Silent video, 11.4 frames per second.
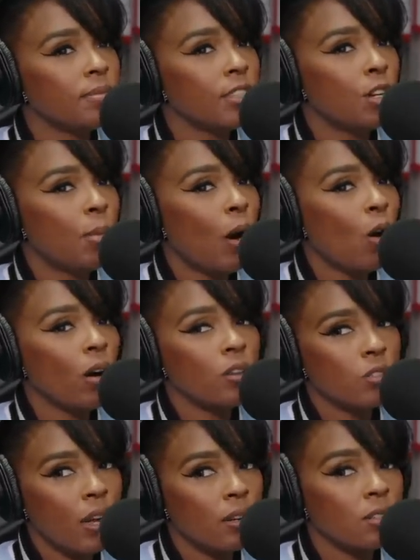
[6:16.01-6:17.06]
you know, my heart
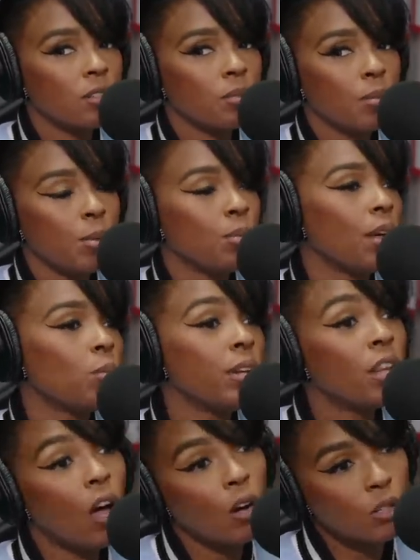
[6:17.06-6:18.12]
goes out to people that
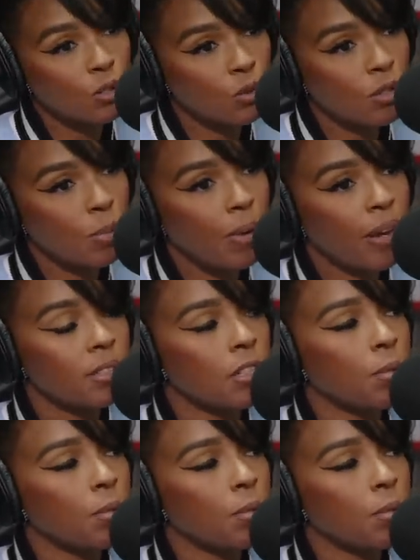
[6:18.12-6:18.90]
we lost during the mm -hmm.